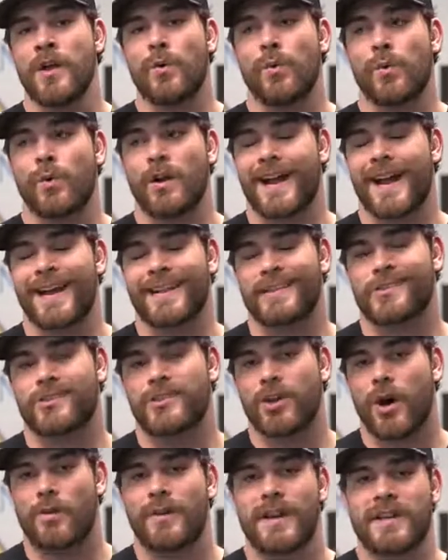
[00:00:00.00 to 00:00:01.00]
What I
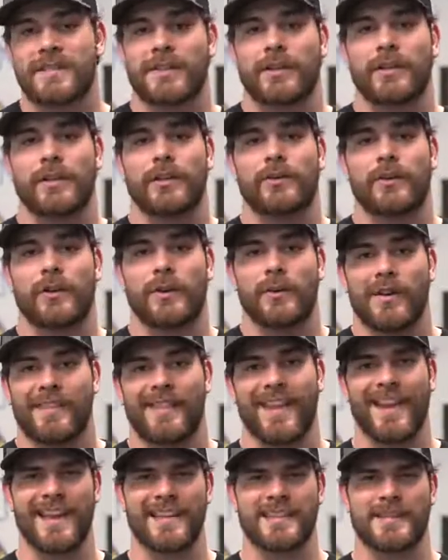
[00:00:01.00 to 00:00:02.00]
don't necessarily agree
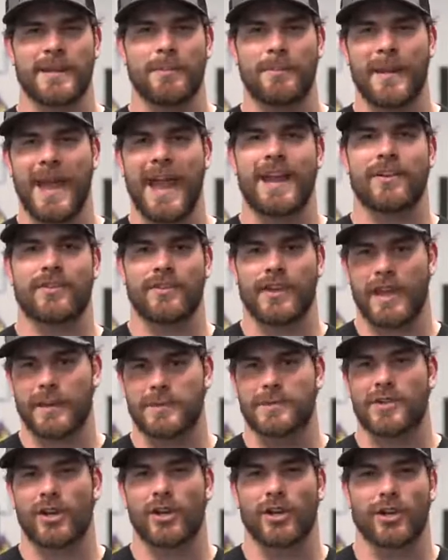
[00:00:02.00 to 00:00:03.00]
with is the band or the
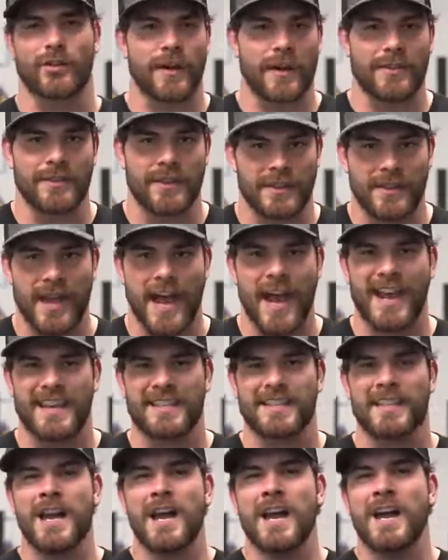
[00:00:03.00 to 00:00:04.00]
hip circle around the
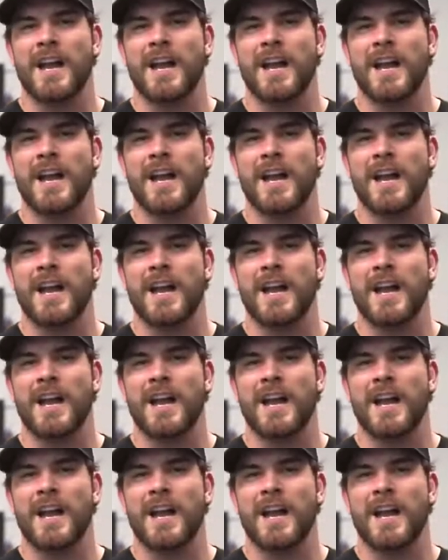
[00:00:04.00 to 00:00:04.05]
thighs.